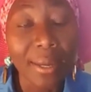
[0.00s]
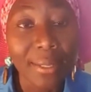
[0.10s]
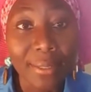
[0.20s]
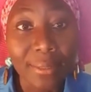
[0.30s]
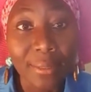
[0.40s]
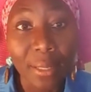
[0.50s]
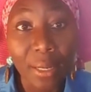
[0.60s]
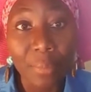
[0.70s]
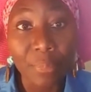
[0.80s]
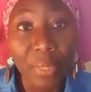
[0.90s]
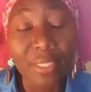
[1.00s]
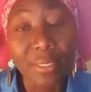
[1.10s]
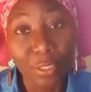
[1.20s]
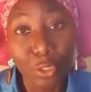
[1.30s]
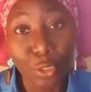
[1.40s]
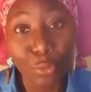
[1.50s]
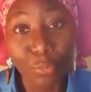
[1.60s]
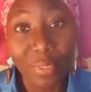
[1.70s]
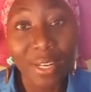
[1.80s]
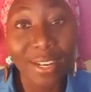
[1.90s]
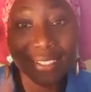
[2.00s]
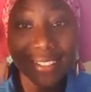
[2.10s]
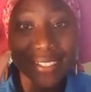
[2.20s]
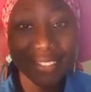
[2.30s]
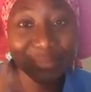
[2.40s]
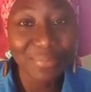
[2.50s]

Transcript: can assist you. Hi, Nelly.